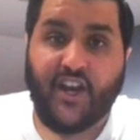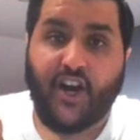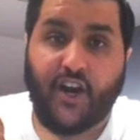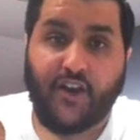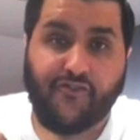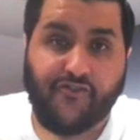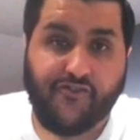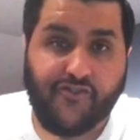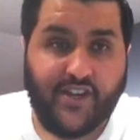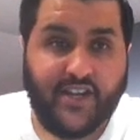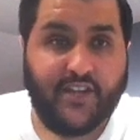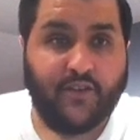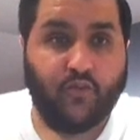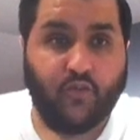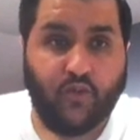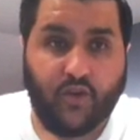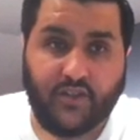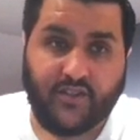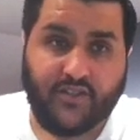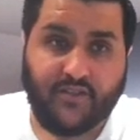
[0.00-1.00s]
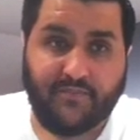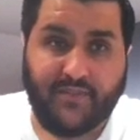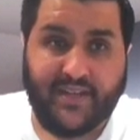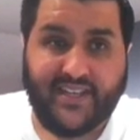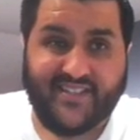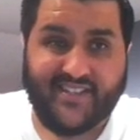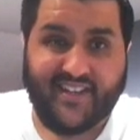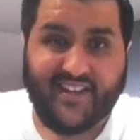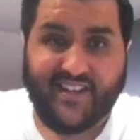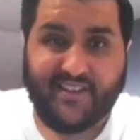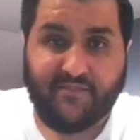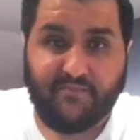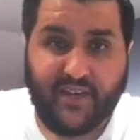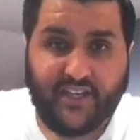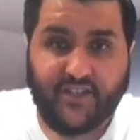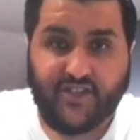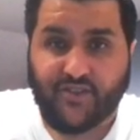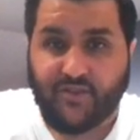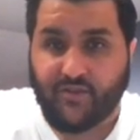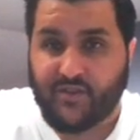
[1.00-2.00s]
I really want to basically
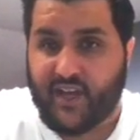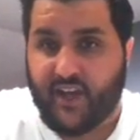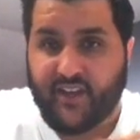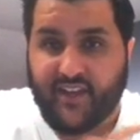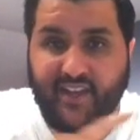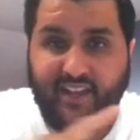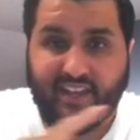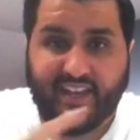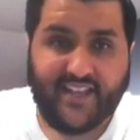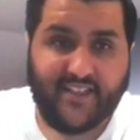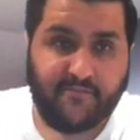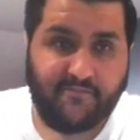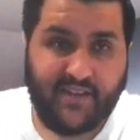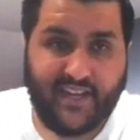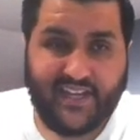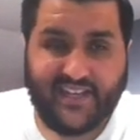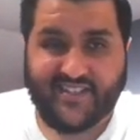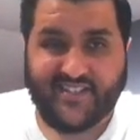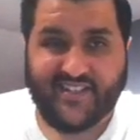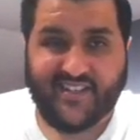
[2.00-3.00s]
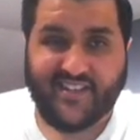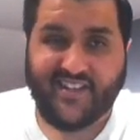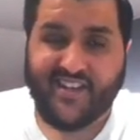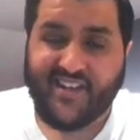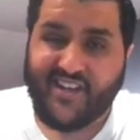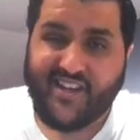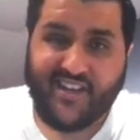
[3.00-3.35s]
make sure that I can get the players in